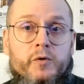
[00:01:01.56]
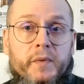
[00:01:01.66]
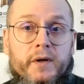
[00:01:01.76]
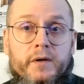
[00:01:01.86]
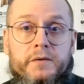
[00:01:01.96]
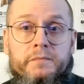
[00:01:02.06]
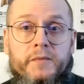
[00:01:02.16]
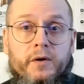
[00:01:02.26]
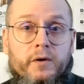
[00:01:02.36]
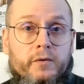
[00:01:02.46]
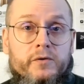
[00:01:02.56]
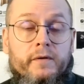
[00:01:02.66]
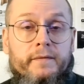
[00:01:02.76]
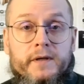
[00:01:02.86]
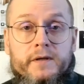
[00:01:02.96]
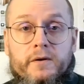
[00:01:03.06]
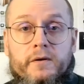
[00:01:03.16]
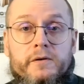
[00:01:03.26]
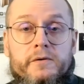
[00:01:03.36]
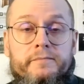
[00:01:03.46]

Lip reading: beyond the goals of this course.